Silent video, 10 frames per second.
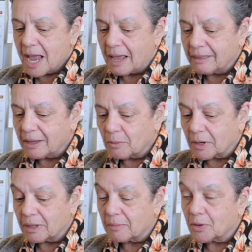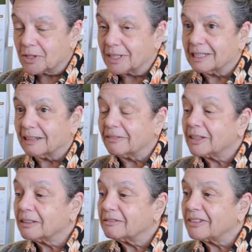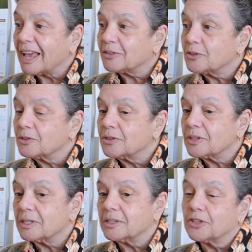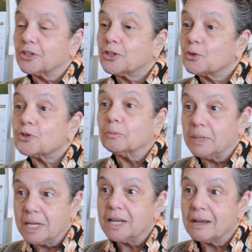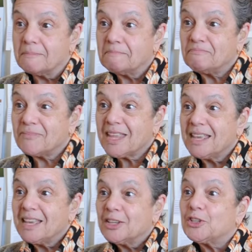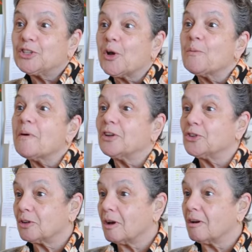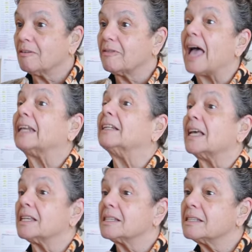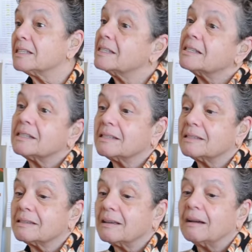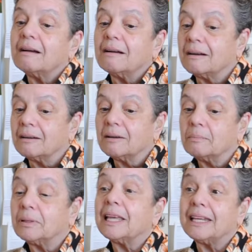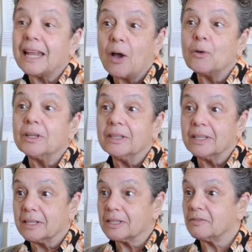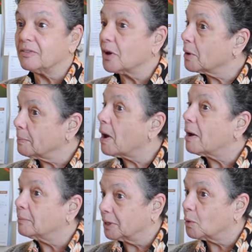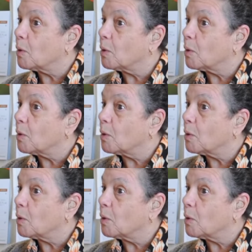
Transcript: I think one of the most significant factors is the social media. So much of adolescence is uh, played out in this very public